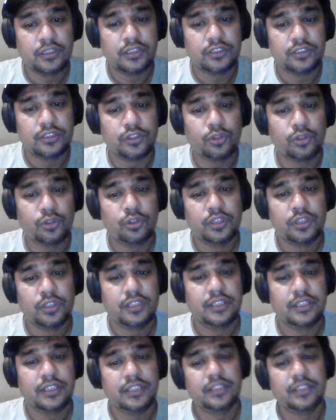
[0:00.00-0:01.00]
So
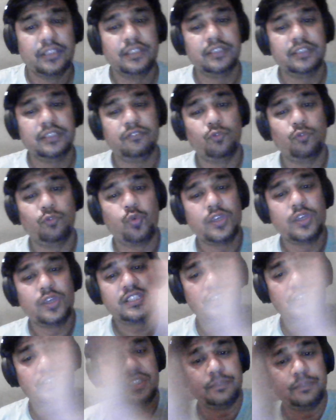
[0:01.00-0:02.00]

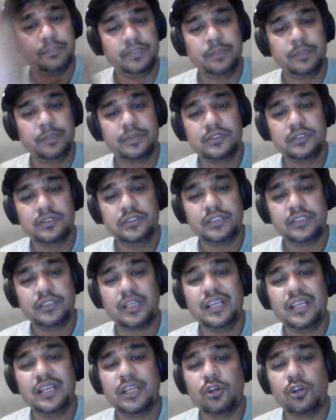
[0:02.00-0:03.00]
once the people
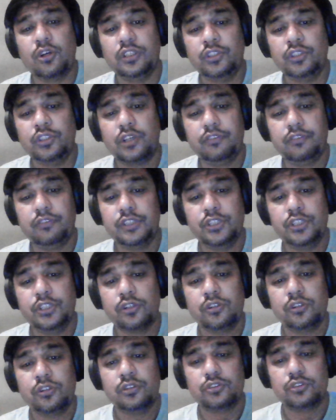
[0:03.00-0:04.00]
click on your
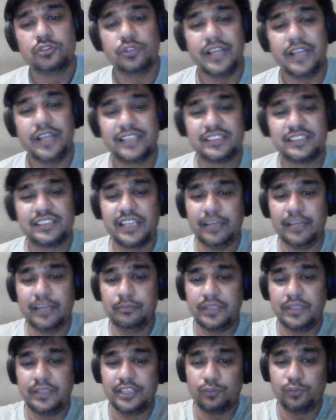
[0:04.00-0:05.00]
video, so next
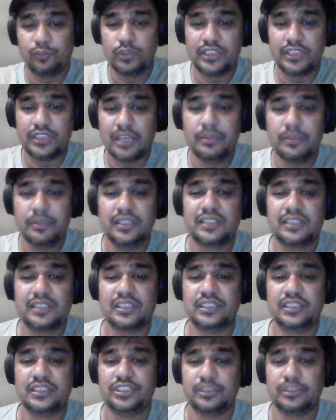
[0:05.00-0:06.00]
time it will come in the
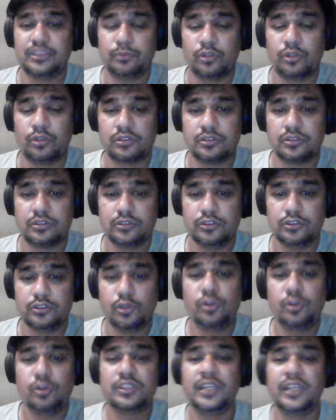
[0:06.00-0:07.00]
suggestion box.
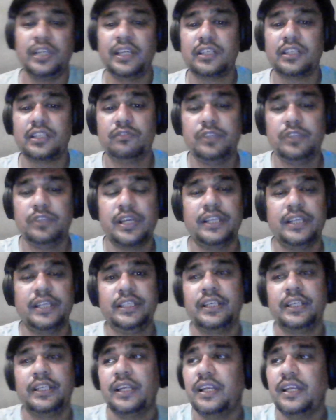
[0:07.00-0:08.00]
Don't think
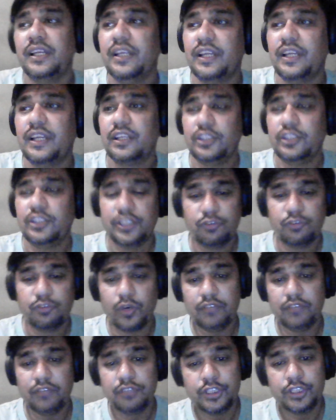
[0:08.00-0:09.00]

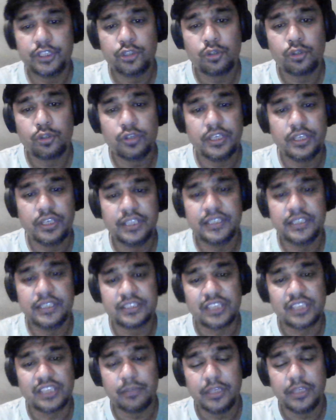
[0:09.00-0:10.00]
one video only
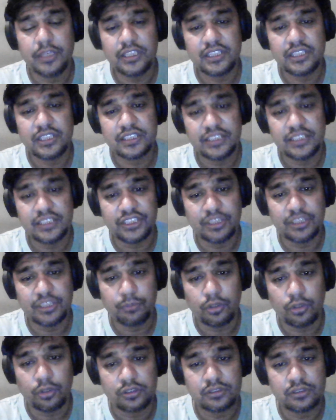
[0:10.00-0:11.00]
is coming in the suggestion
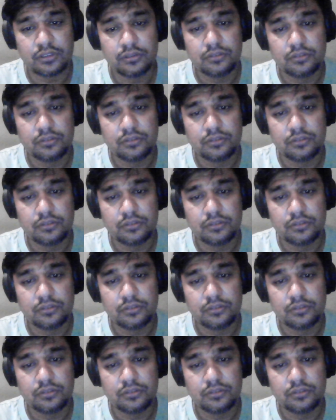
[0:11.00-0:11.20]
box.